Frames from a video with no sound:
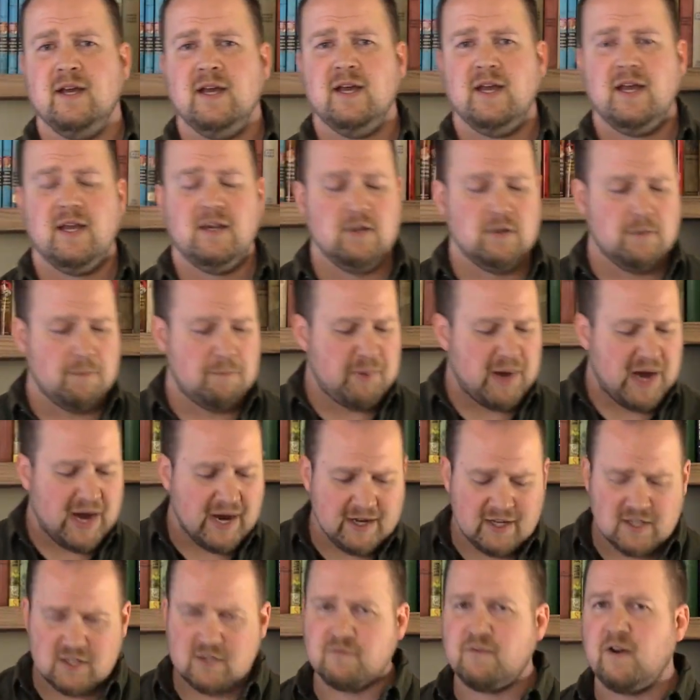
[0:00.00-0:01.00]
and your
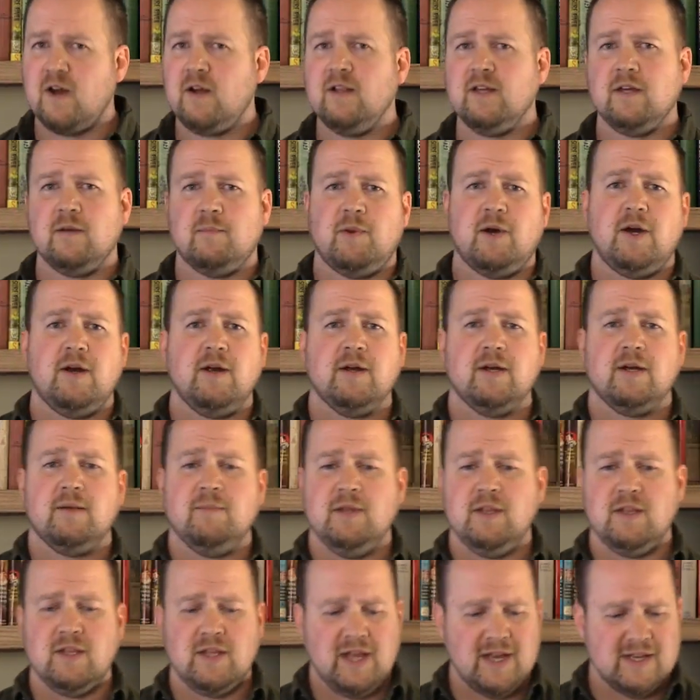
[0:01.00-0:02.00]
body's falling apart.
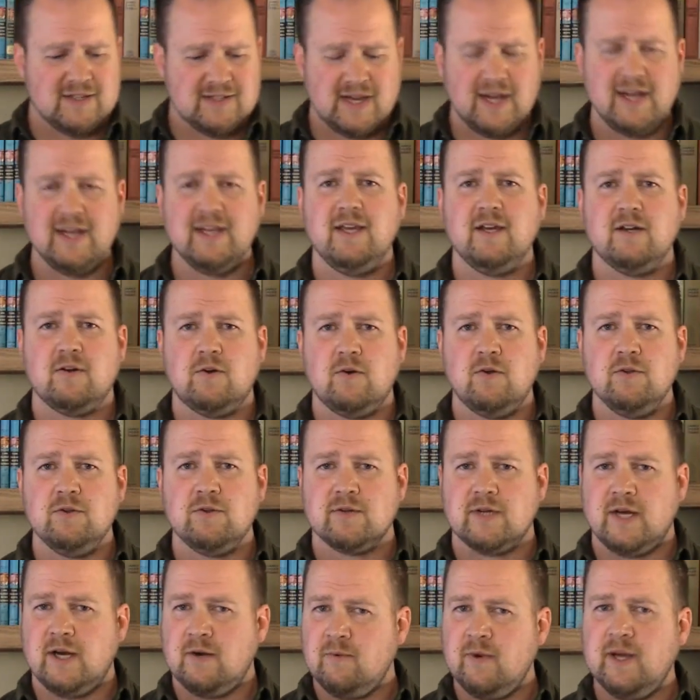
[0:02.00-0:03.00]
As I get
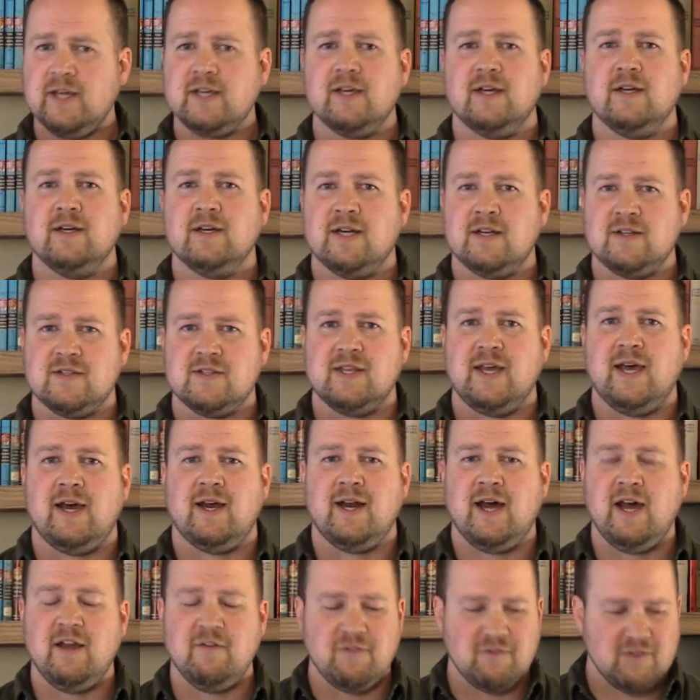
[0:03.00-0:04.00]
older, I recognize that.
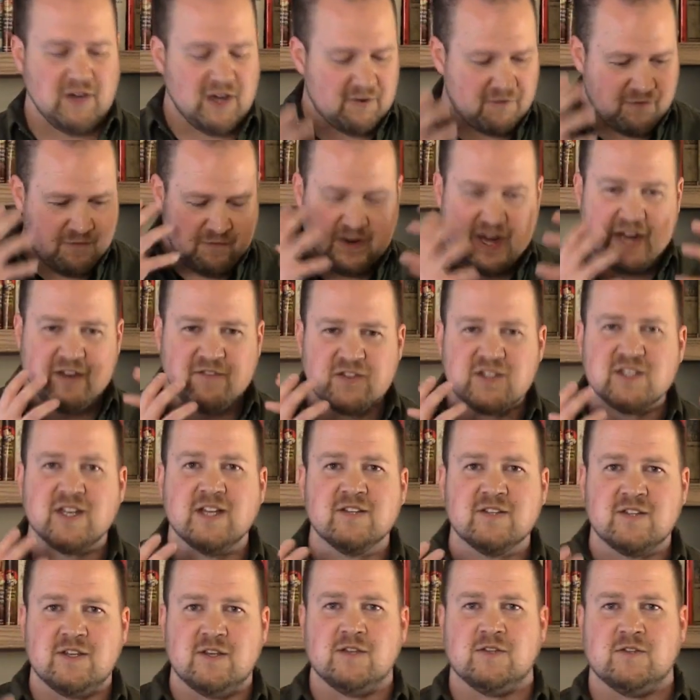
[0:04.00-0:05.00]
I've got 5
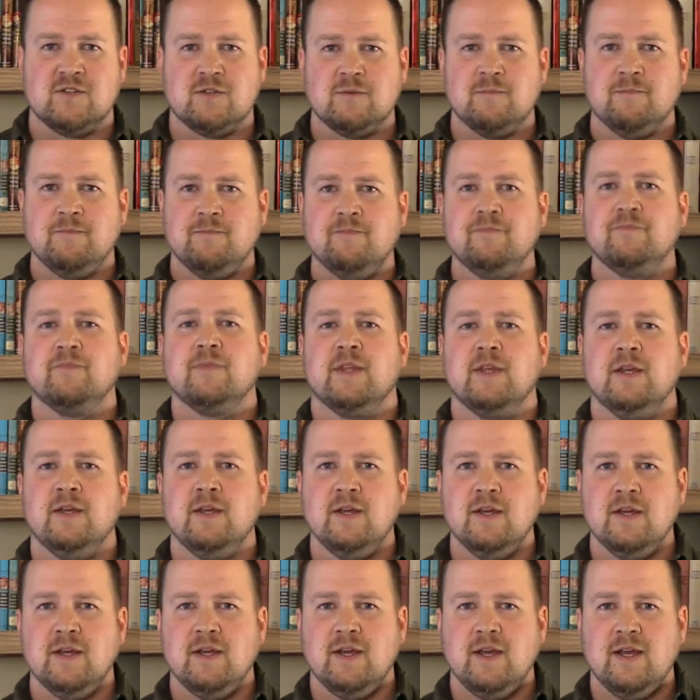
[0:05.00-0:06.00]
senses,
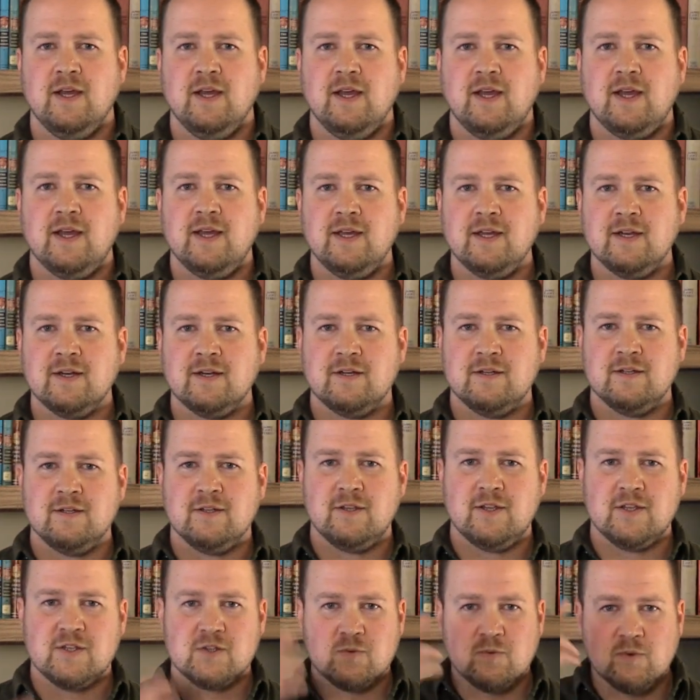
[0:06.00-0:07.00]
and
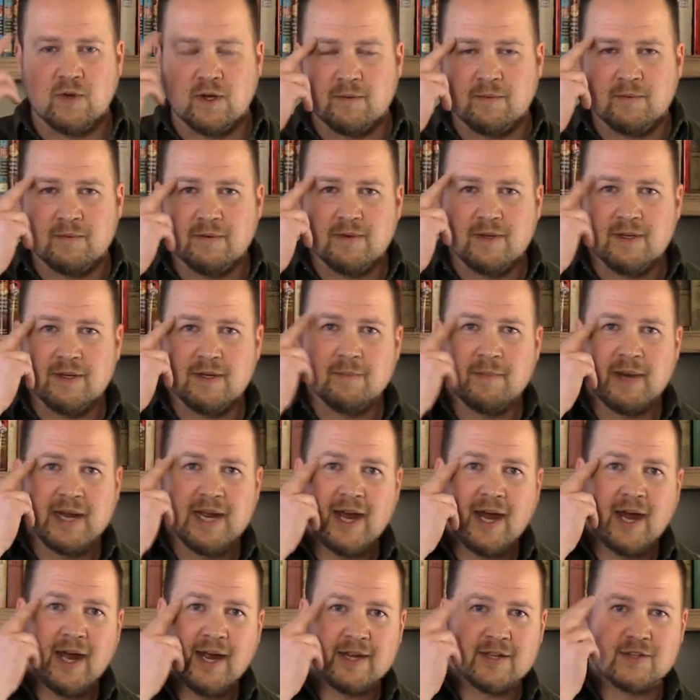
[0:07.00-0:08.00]
this one, my
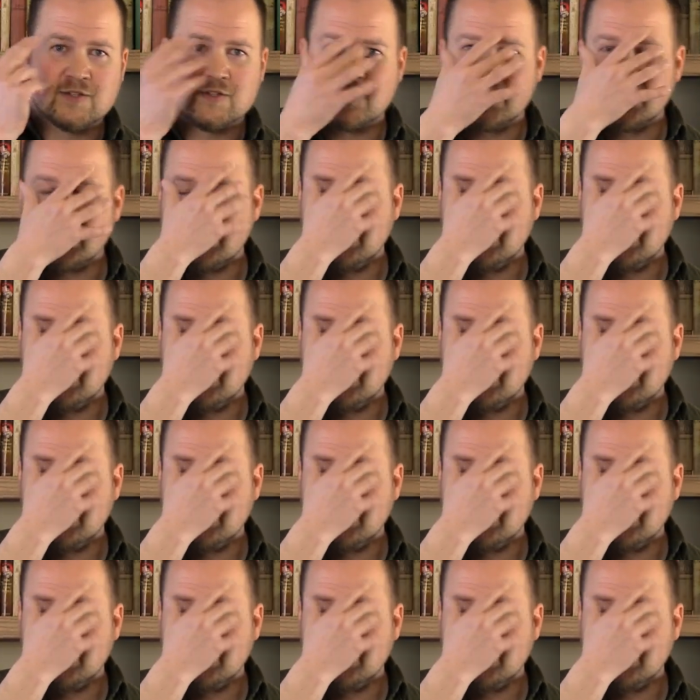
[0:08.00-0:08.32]
eyes,